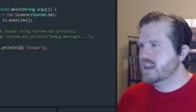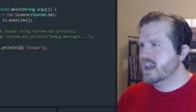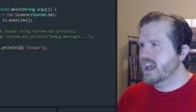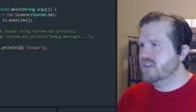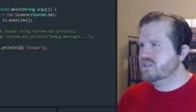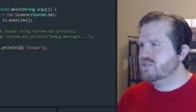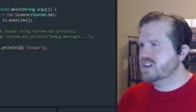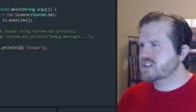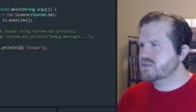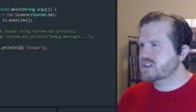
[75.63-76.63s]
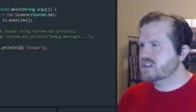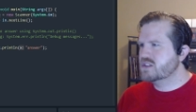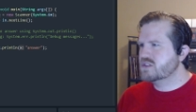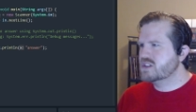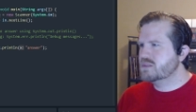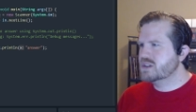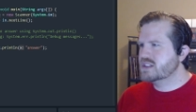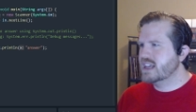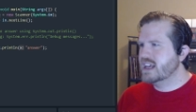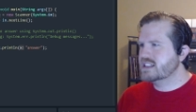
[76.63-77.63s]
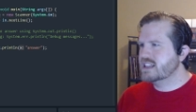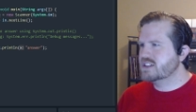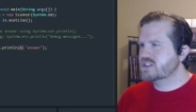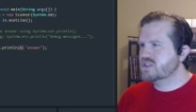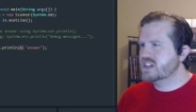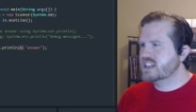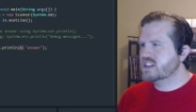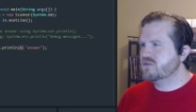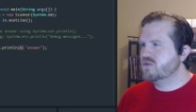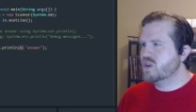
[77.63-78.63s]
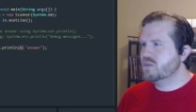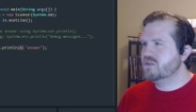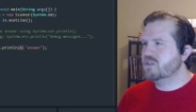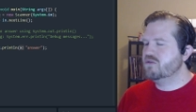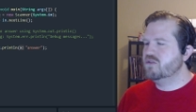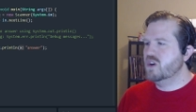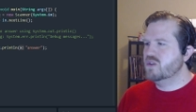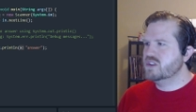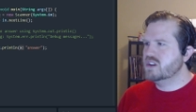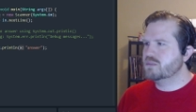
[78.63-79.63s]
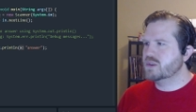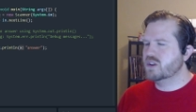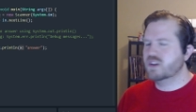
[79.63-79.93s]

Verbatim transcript: Have the function return those numbers as a string in the form of a phone number.